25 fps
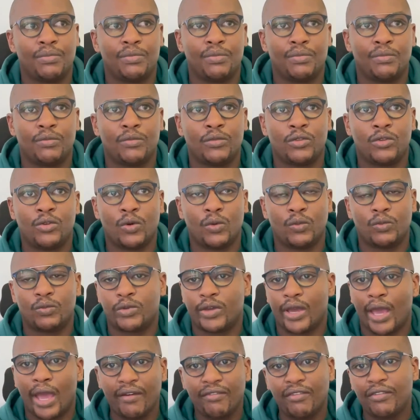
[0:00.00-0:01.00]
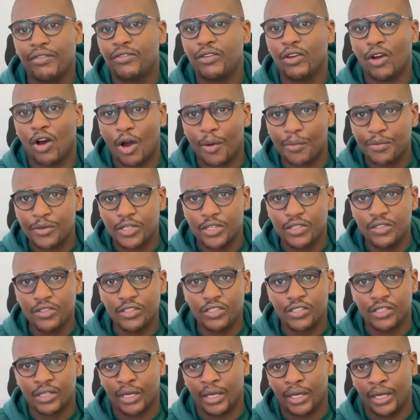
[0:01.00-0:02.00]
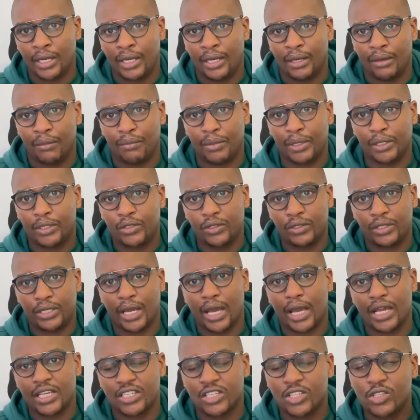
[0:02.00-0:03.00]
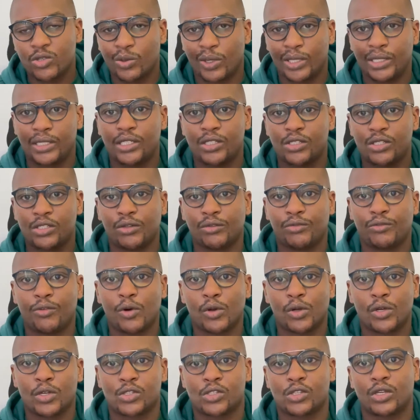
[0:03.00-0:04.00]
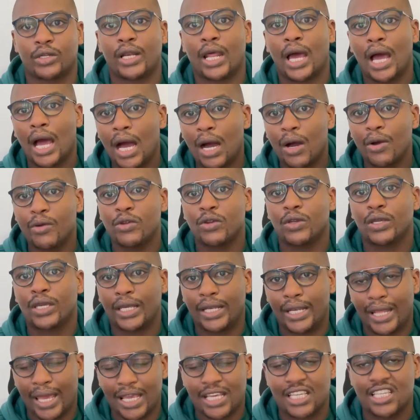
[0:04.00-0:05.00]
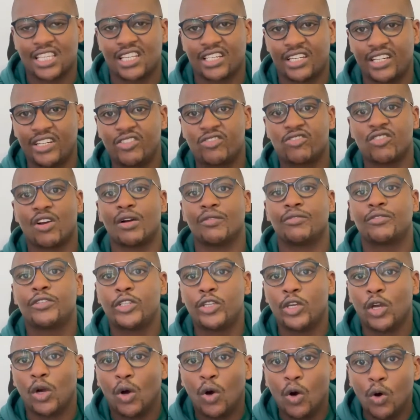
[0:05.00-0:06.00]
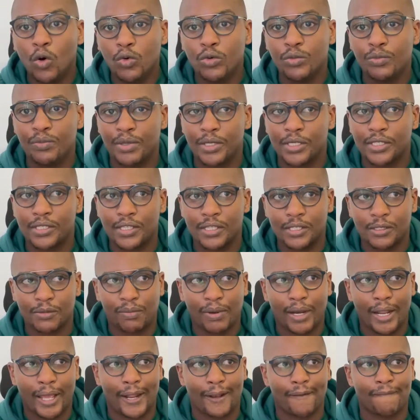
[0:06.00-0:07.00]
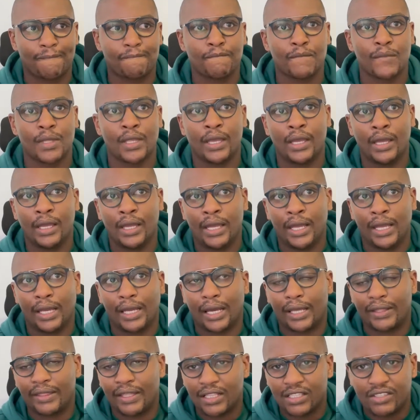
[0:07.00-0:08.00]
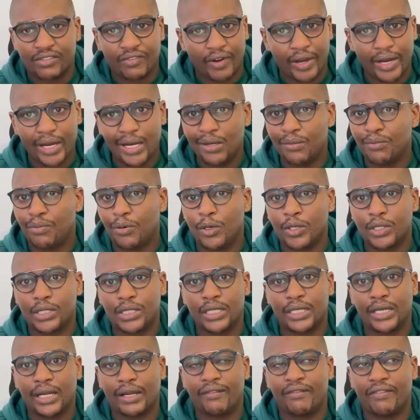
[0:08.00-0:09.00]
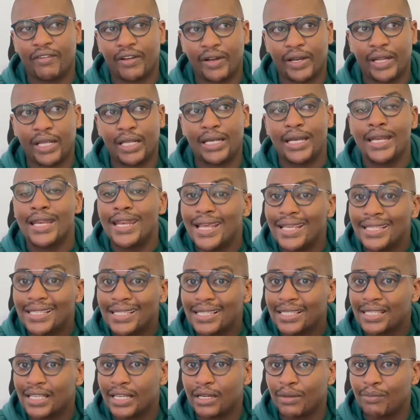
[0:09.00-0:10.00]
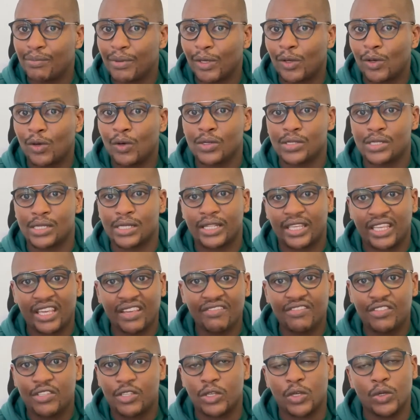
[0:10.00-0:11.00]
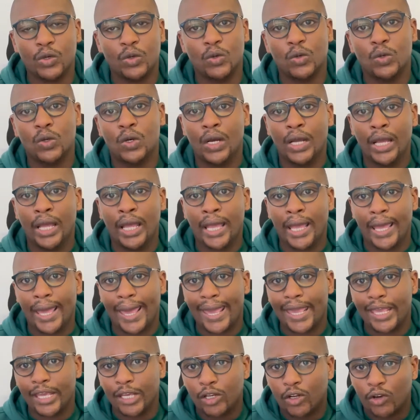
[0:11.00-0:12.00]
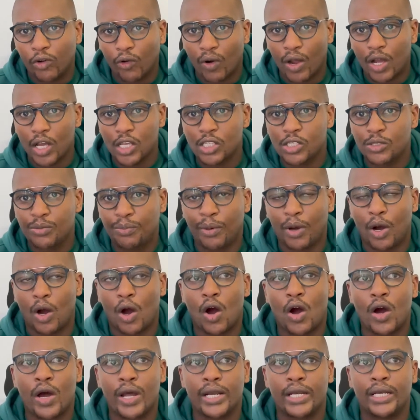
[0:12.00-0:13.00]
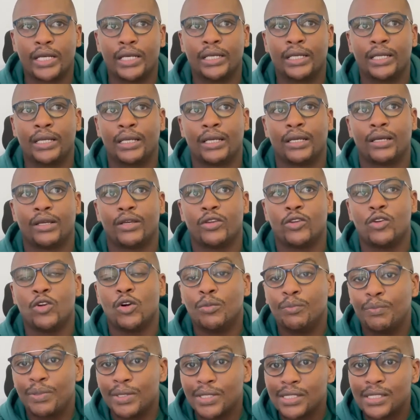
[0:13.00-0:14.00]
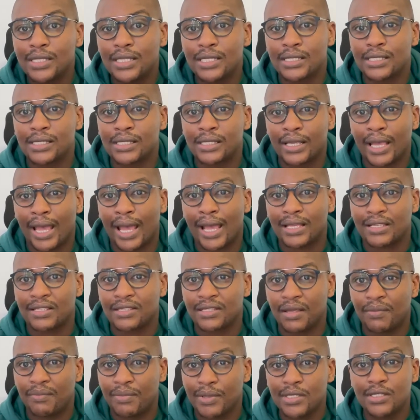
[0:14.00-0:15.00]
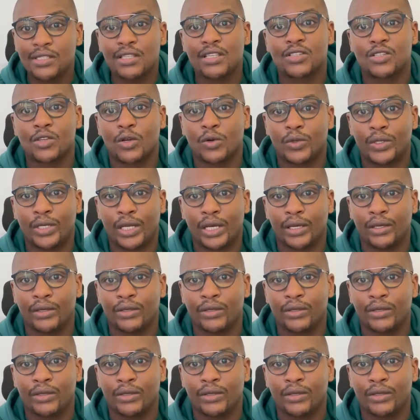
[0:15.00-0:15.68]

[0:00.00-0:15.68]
you have a few options. But today I just want us to focus on how you can actually draft your own business plan. And that's very important and very necessary because it gives you a grasp on your business as the business owner,